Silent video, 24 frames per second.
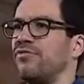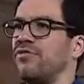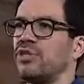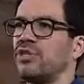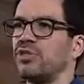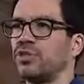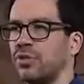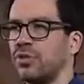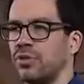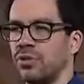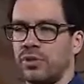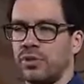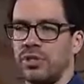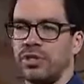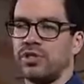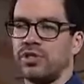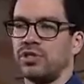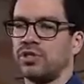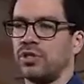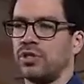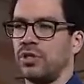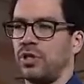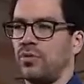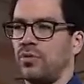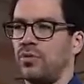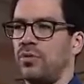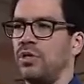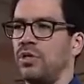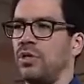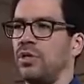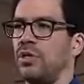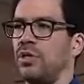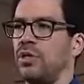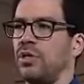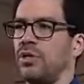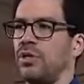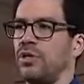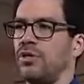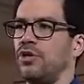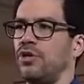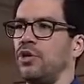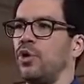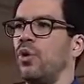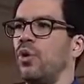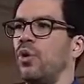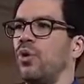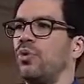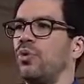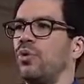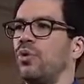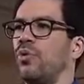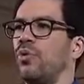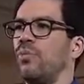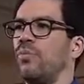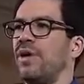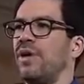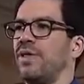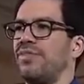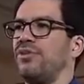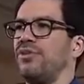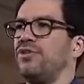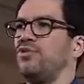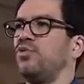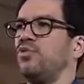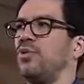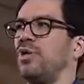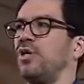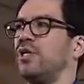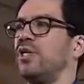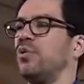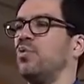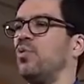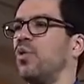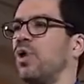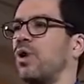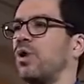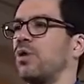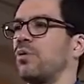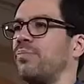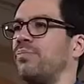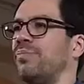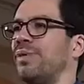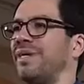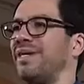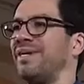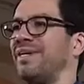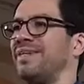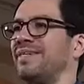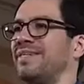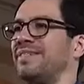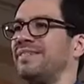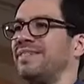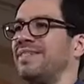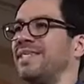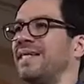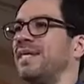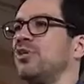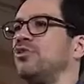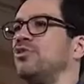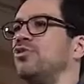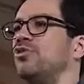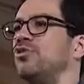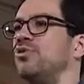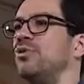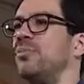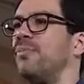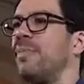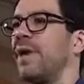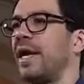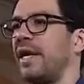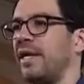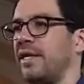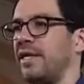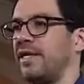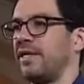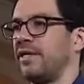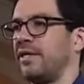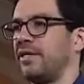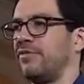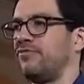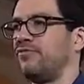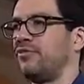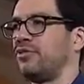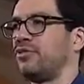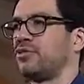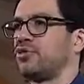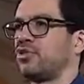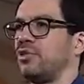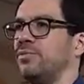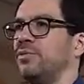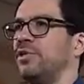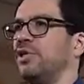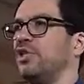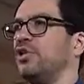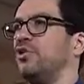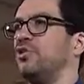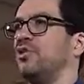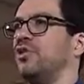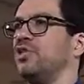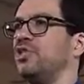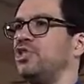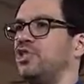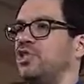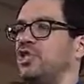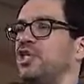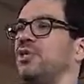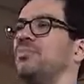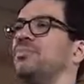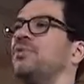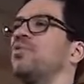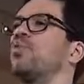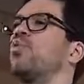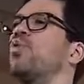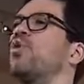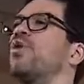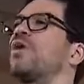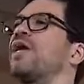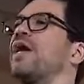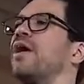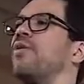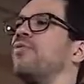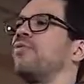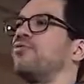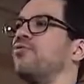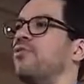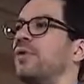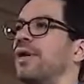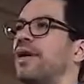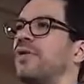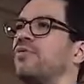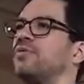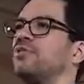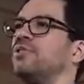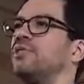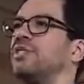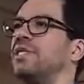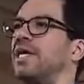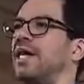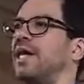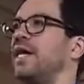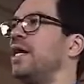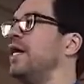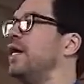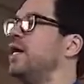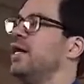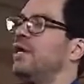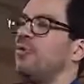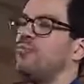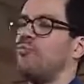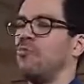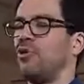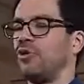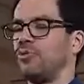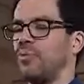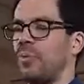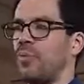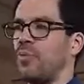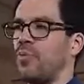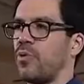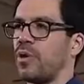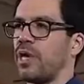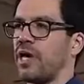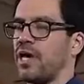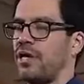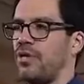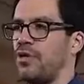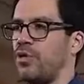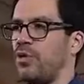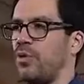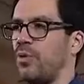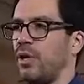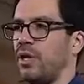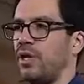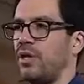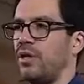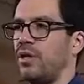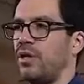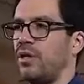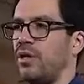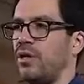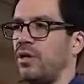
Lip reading: Conventional learning is slow. The old methods rarely work because they are too demanding. If you tell someone to go to the gym and work out 3 hours a day, most people can't do it.